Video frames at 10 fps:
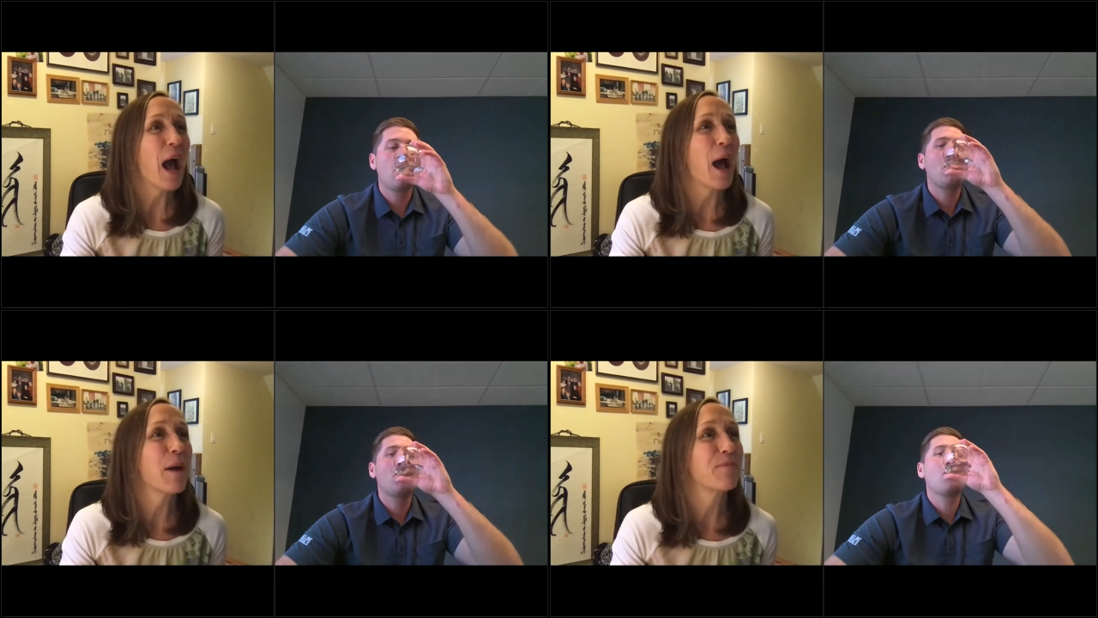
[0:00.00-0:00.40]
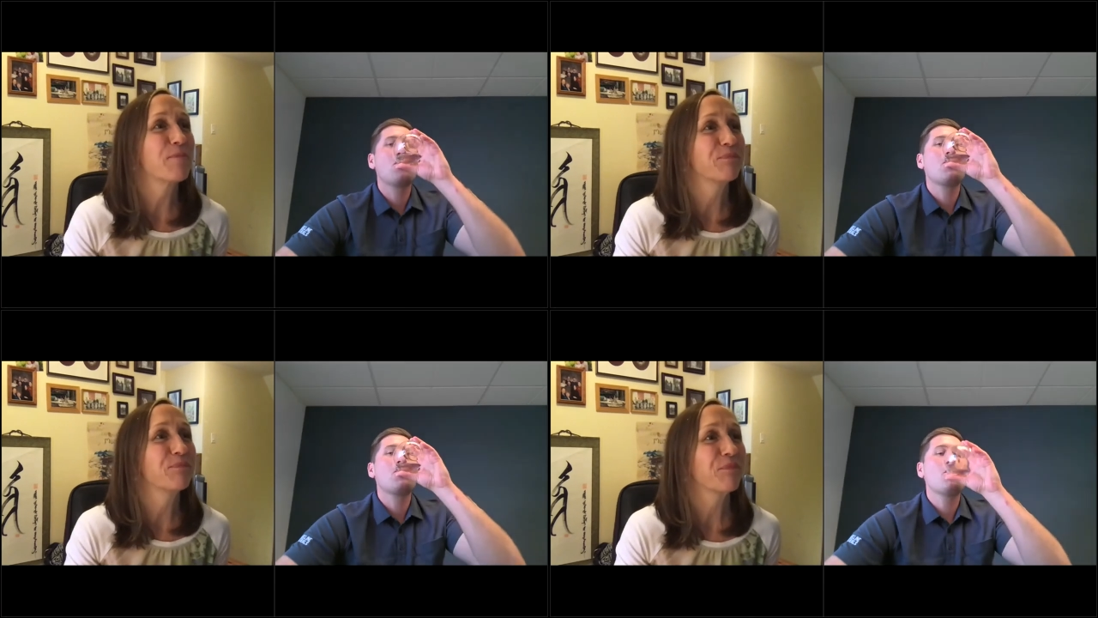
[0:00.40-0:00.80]

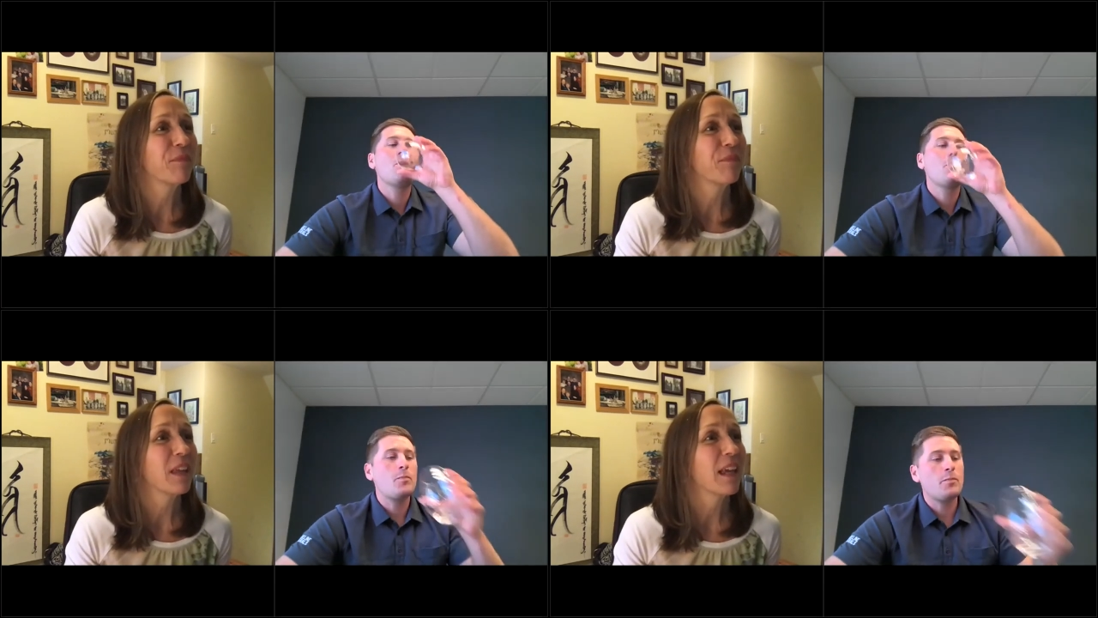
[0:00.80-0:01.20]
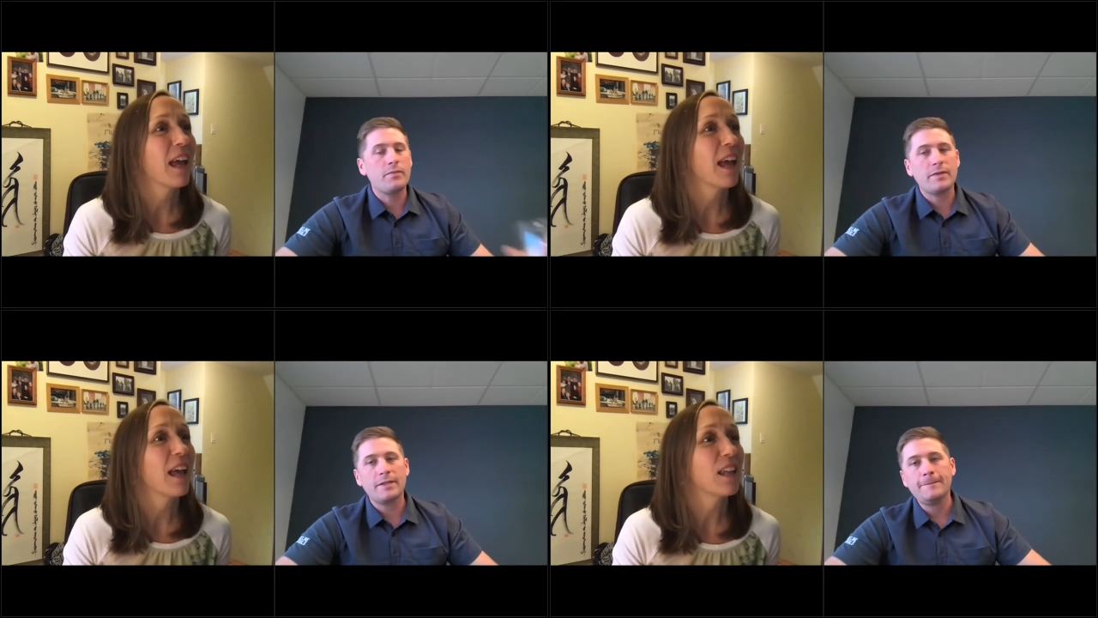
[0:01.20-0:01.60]
Speaker 1: um,
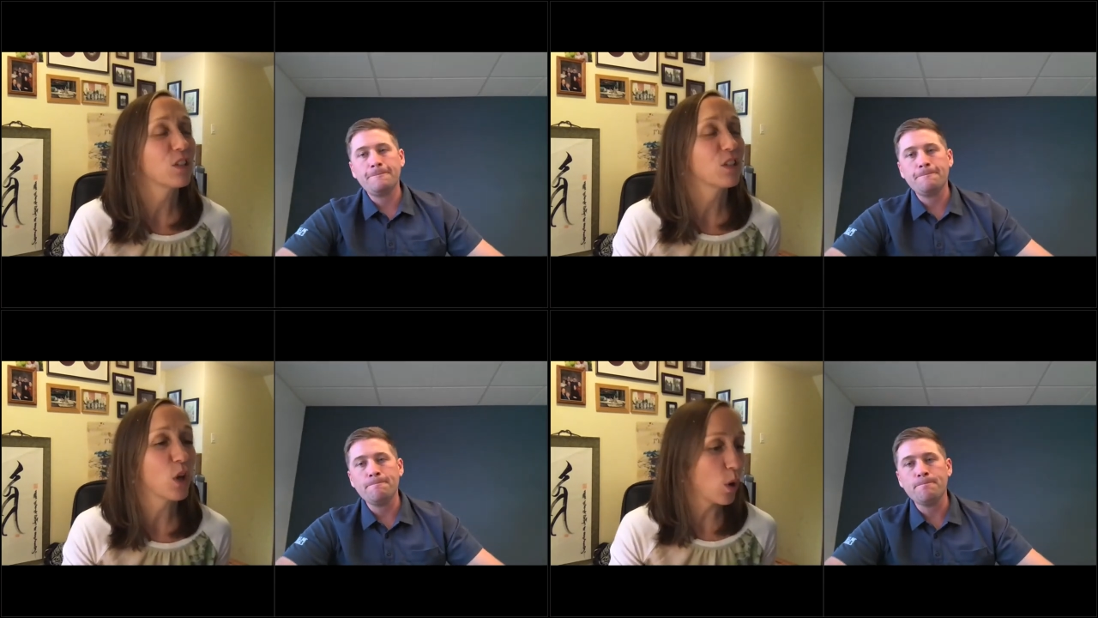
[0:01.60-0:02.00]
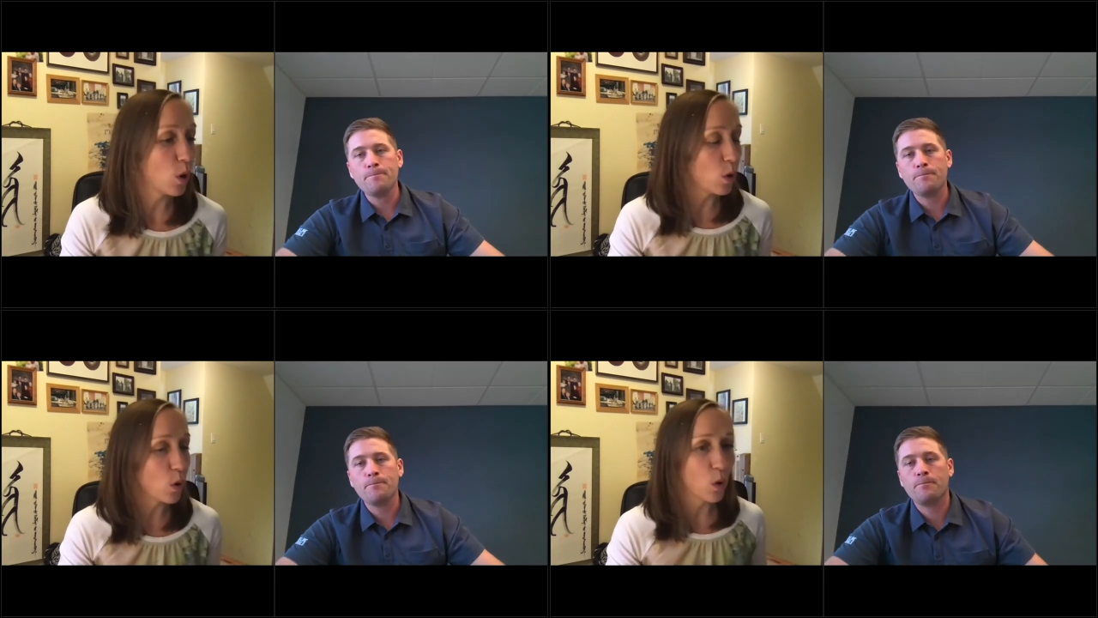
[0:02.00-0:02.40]

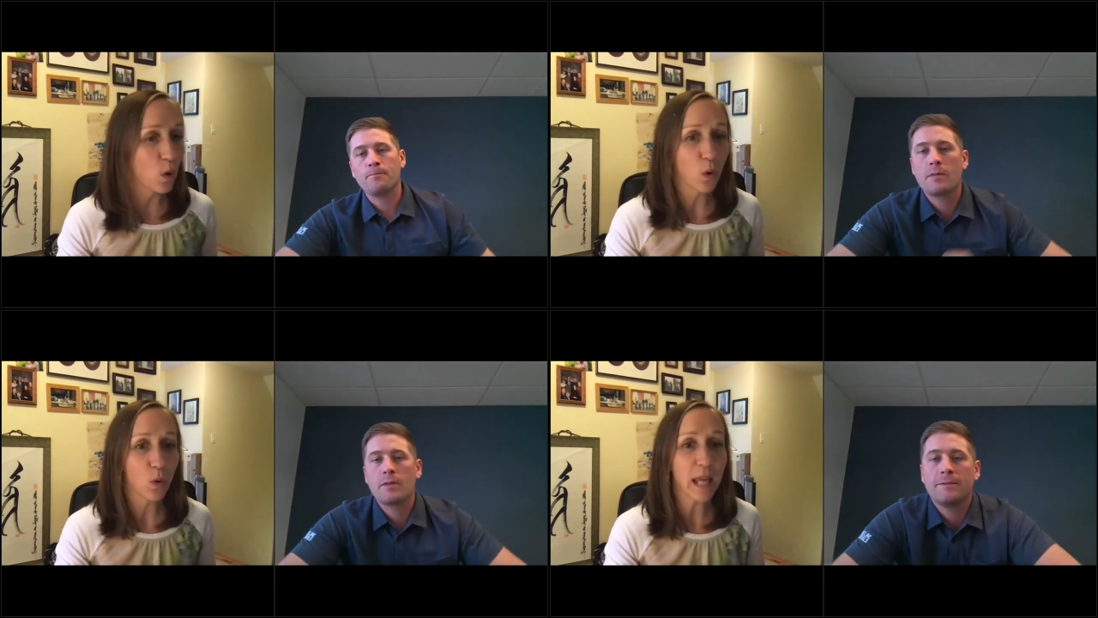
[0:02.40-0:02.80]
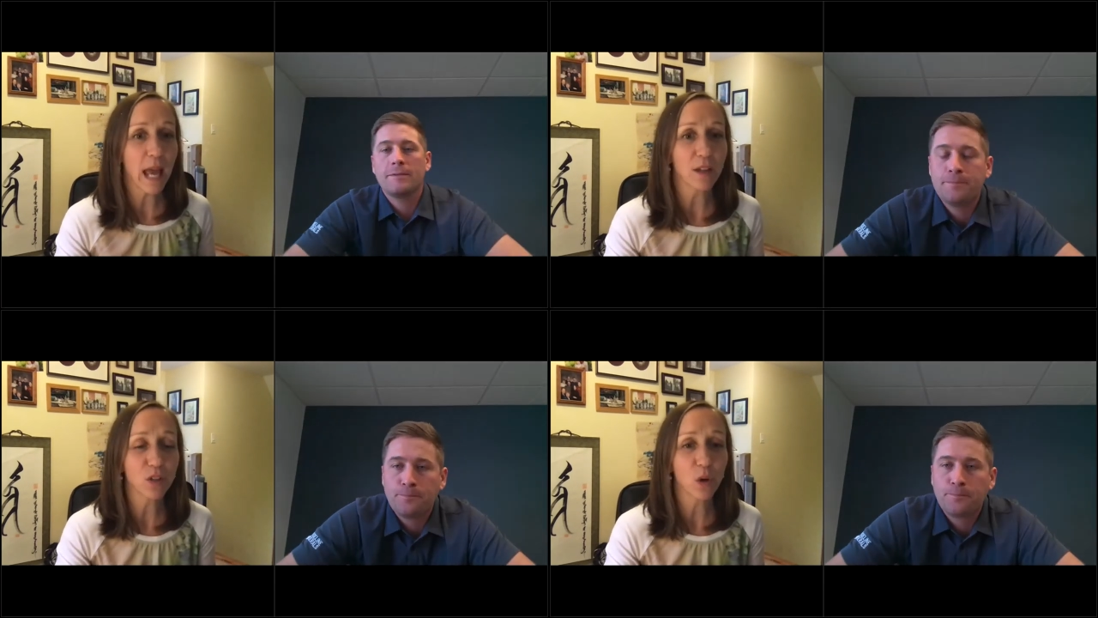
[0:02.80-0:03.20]
so
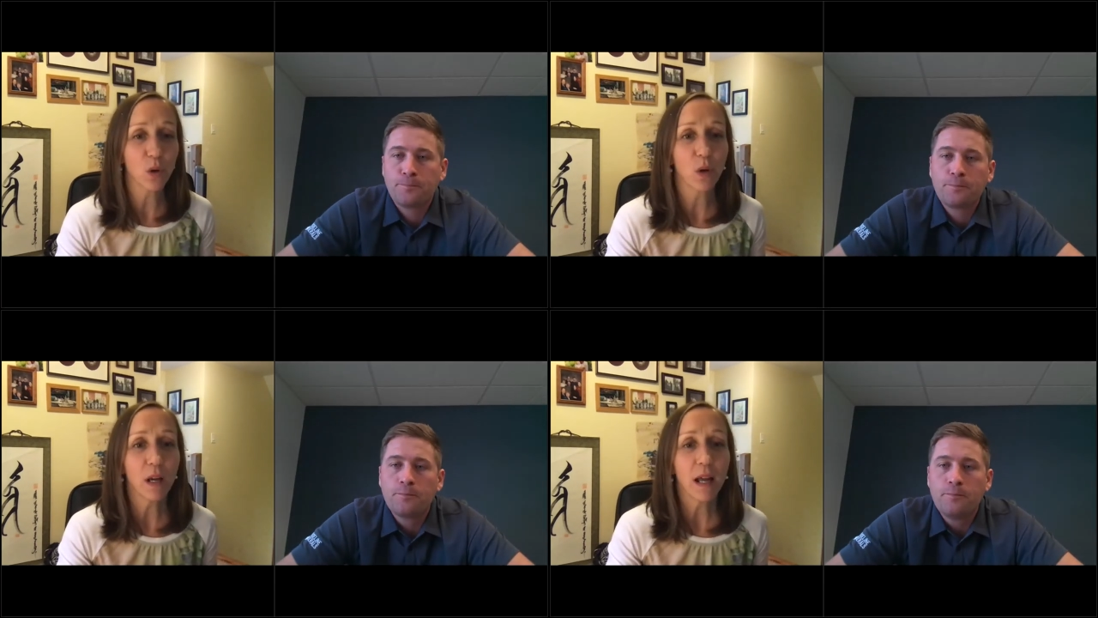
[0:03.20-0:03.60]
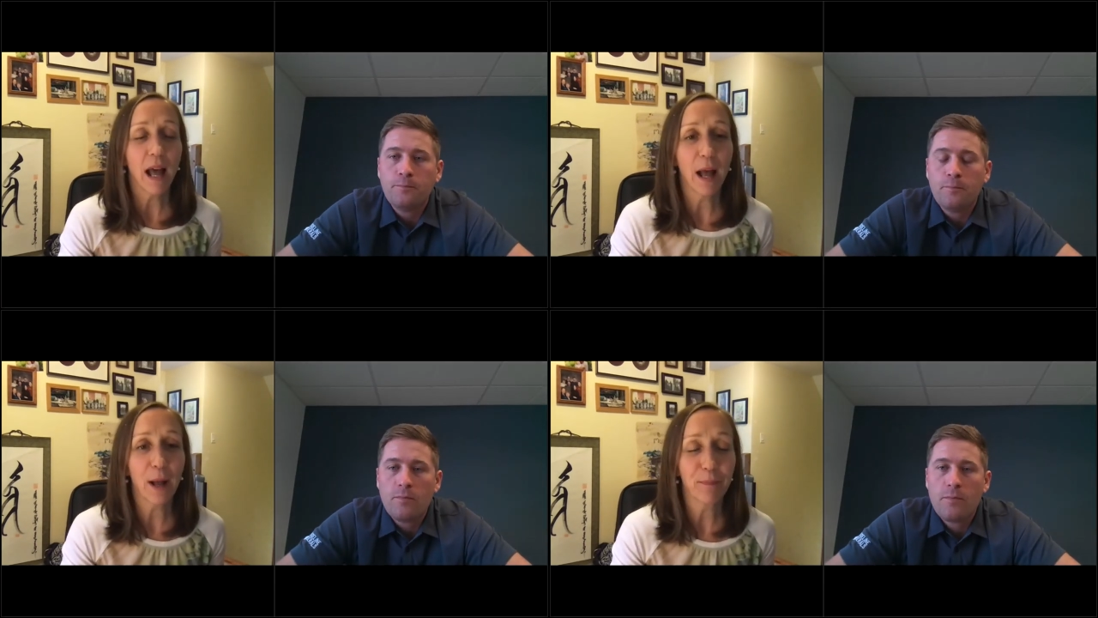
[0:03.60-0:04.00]
yeah, so
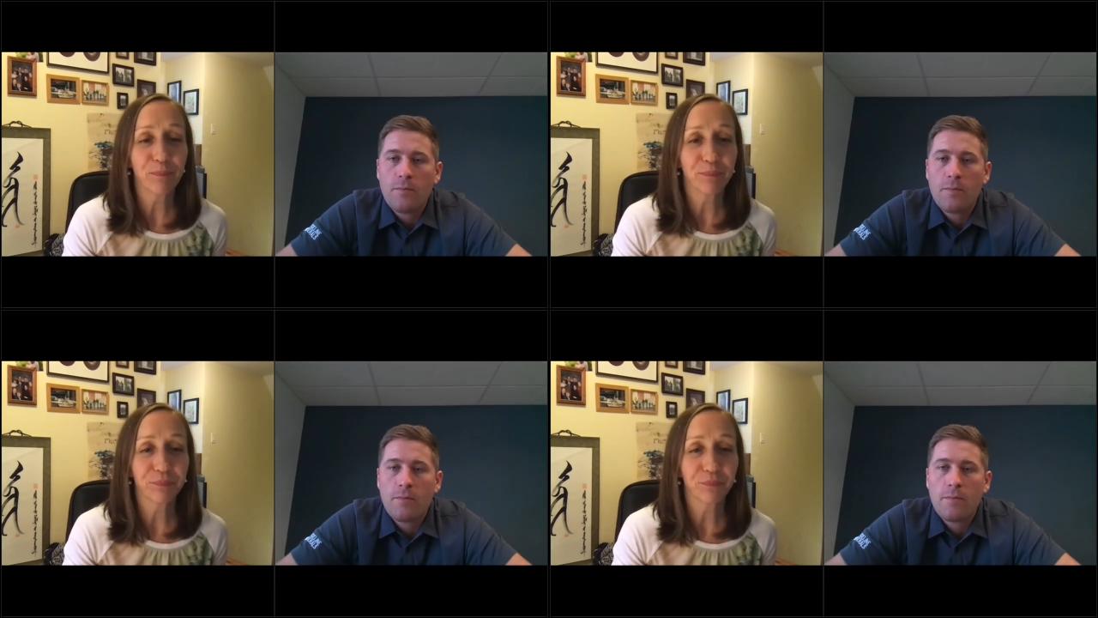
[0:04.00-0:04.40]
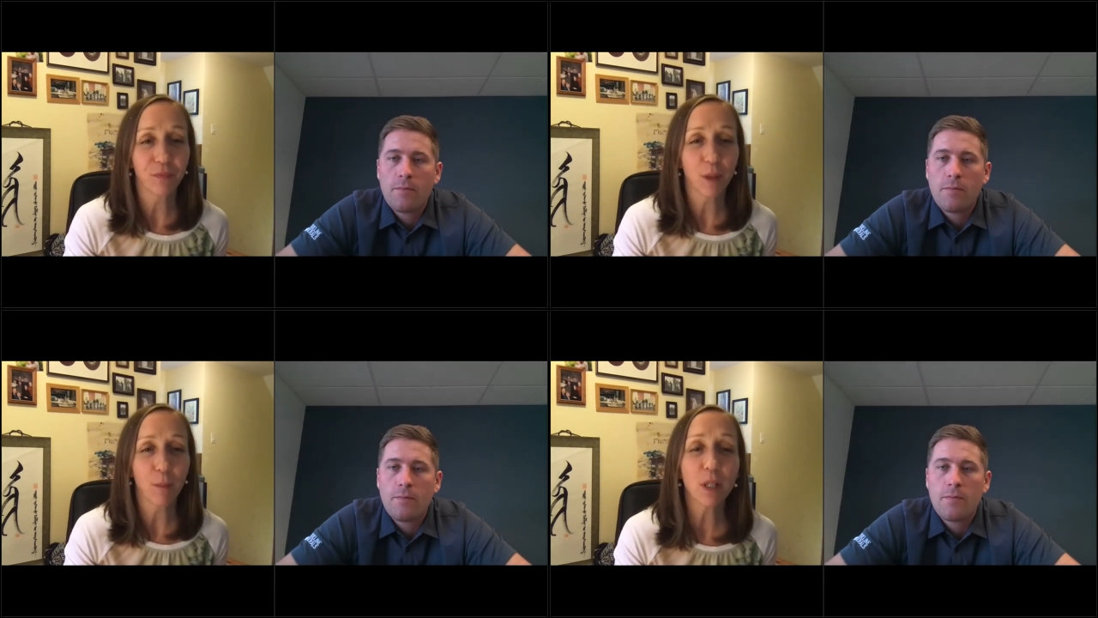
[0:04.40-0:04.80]
um,
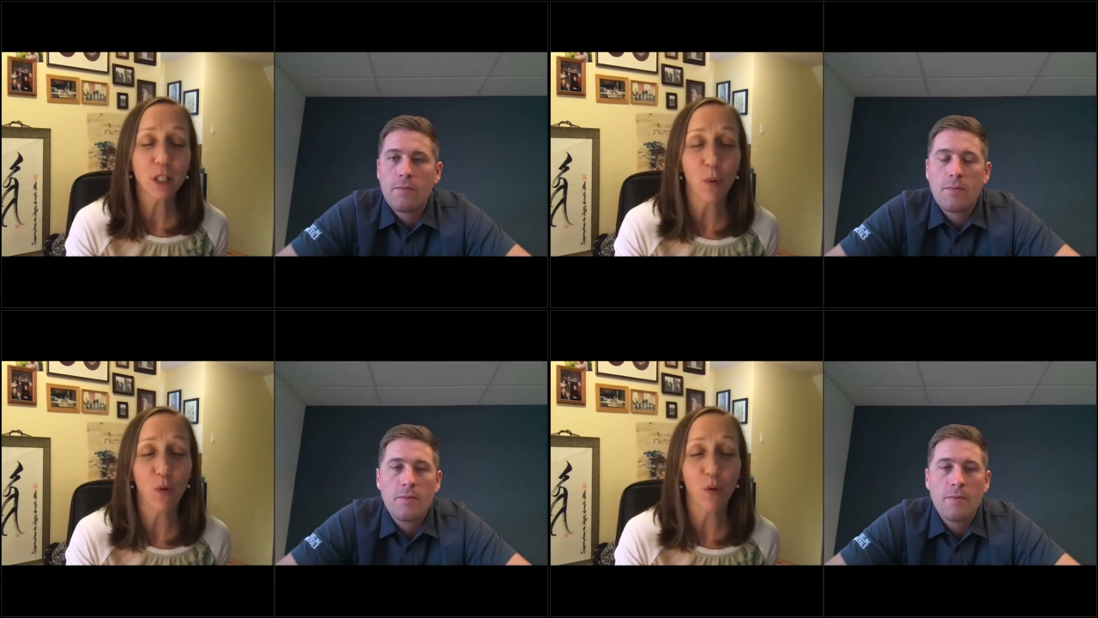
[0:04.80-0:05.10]
building the